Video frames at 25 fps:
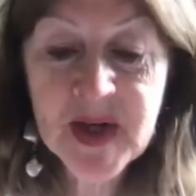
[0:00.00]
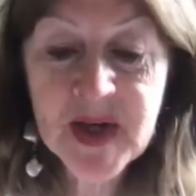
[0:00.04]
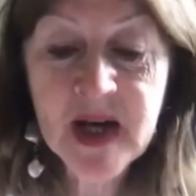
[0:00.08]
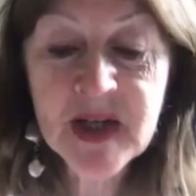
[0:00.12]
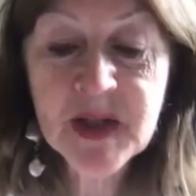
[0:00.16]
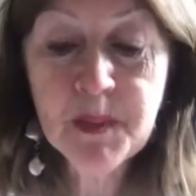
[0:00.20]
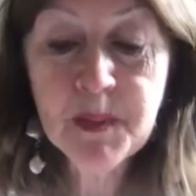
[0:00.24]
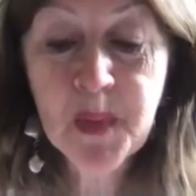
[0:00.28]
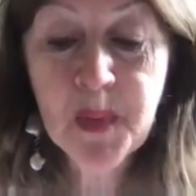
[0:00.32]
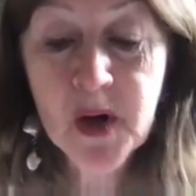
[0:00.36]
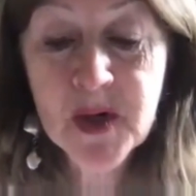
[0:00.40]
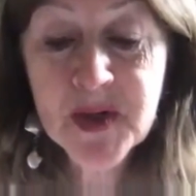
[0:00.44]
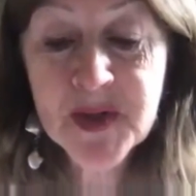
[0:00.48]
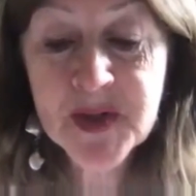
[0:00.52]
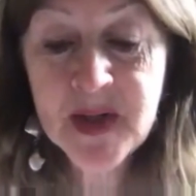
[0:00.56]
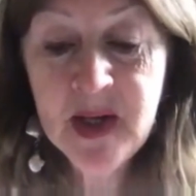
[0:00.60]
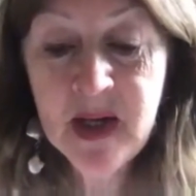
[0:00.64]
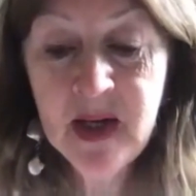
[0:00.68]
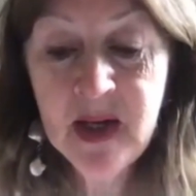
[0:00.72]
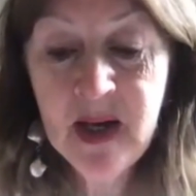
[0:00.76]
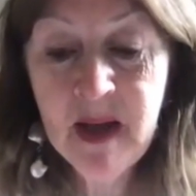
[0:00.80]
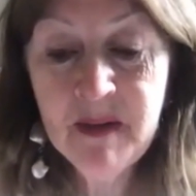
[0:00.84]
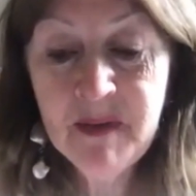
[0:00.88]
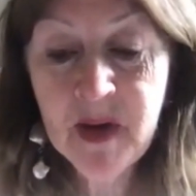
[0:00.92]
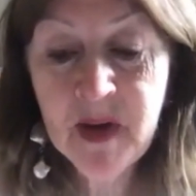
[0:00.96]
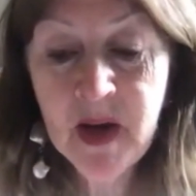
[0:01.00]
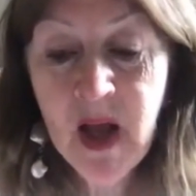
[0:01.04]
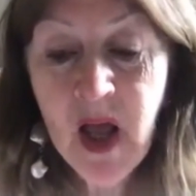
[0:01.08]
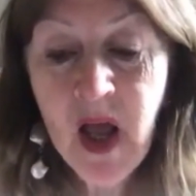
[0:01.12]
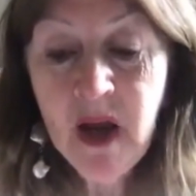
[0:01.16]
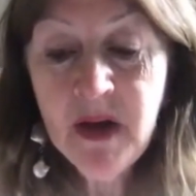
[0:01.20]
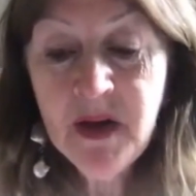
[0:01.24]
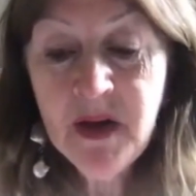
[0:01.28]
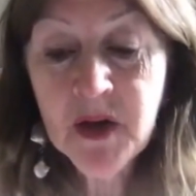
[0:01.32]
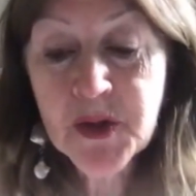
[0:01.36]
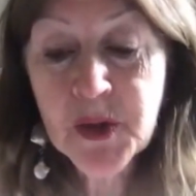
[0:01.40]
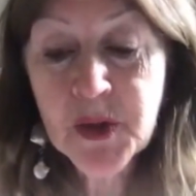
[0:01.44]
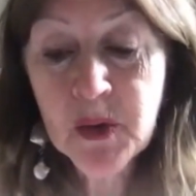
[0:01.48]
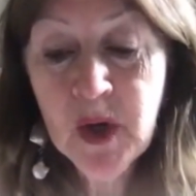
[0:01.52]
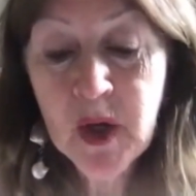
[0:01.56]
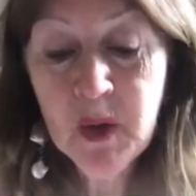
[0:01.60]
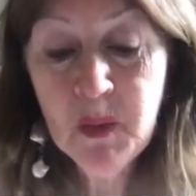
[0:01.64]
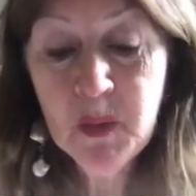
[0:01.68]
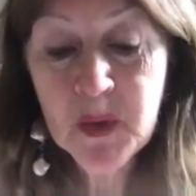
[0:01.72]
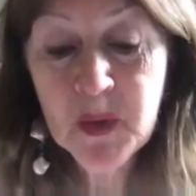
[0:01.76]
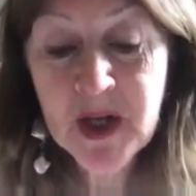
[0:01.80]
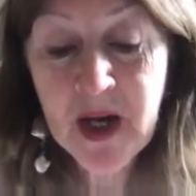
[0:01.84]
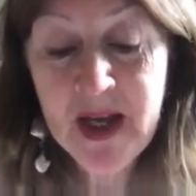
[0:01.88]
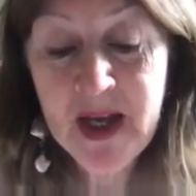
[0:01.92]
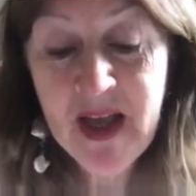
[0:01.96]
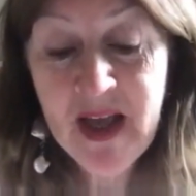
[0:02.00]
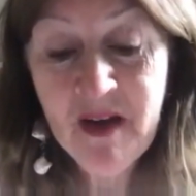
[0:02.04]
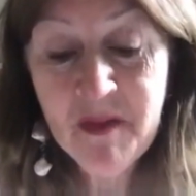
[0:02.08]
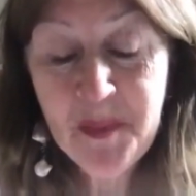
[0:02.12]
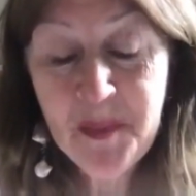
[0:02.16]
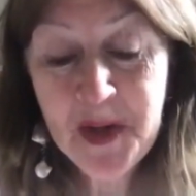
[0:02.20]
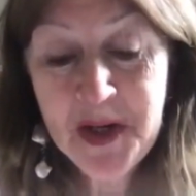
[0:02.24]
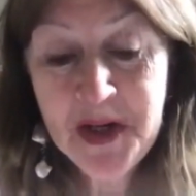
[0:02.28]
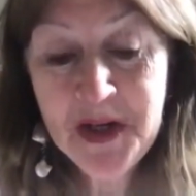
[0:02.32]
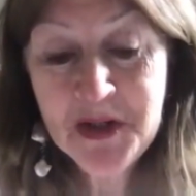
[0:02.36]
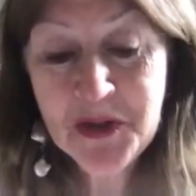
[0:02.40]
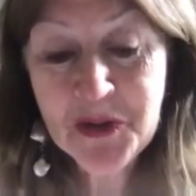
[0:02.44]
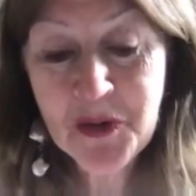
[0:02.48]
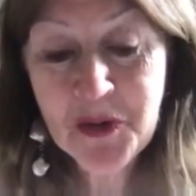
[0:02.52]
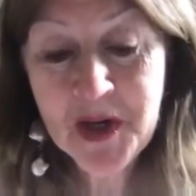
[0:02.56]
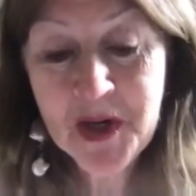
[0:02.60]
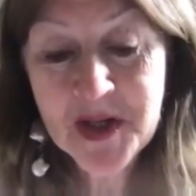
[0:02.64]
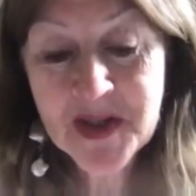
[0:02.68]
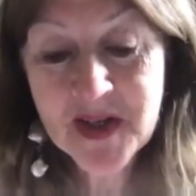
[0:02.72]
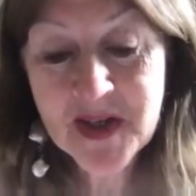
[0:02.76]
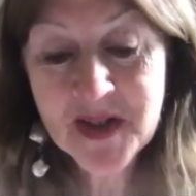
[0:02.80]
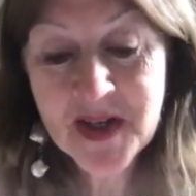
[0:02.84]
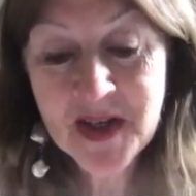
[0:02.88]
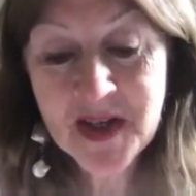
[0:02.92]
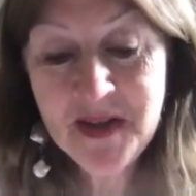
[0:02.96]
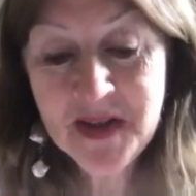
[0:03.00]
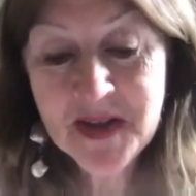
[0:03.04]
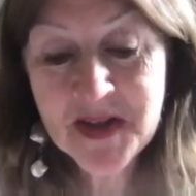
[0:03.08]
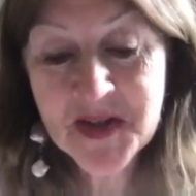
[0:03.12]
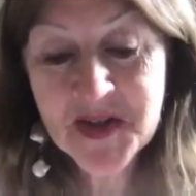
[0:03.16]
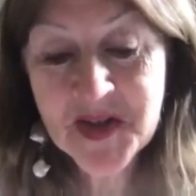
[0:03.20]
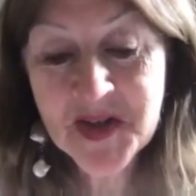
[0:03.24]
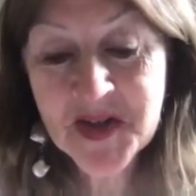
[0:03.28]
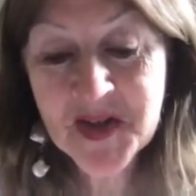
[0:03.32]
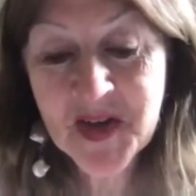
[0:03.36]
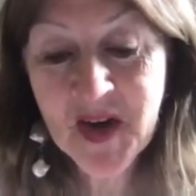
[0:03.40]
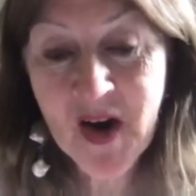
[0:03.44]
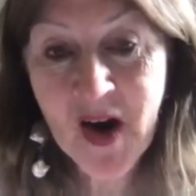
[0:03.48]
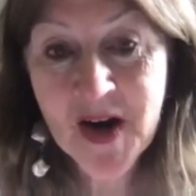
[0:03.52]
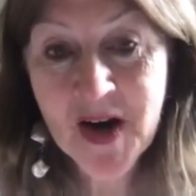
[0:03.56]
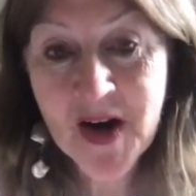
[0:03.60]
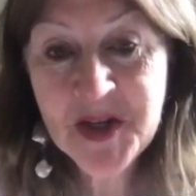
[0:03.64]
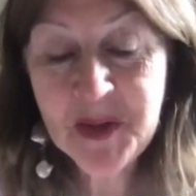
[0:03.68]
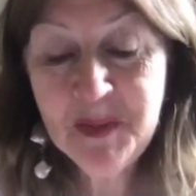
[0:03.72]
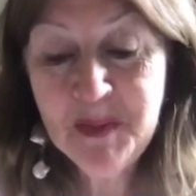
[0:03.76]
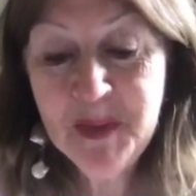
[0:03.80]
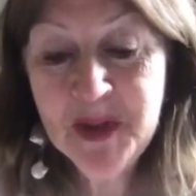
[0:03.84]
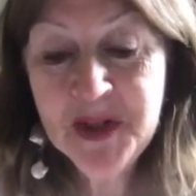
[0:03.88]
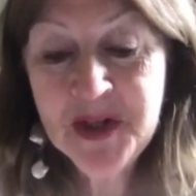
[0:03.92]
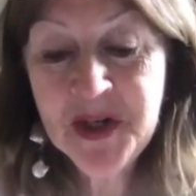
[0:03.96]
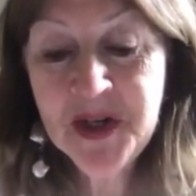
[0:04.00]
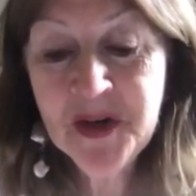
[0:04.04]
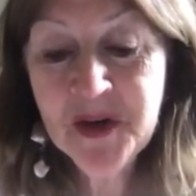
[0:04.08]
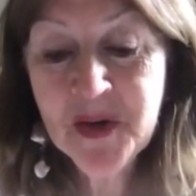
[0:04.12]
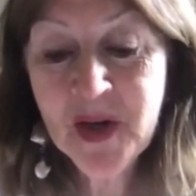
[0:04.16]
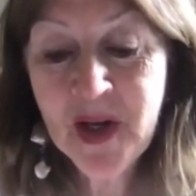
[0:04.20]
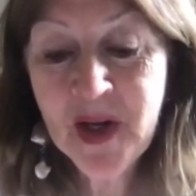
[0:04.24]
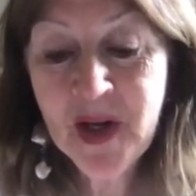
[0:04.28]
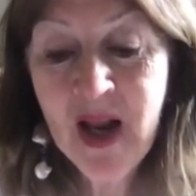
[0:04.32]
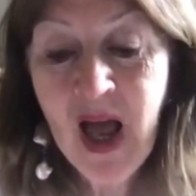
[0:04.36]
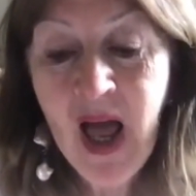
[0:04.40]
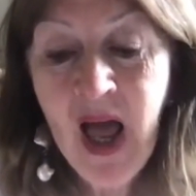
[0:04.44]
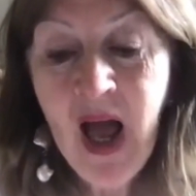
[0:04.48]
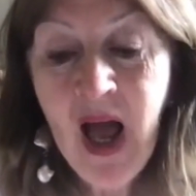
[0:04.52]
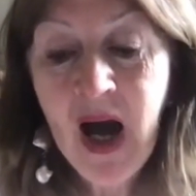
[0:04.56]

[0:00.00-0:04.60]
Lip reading: At a personal level, not only would I have been interested in this discarded material,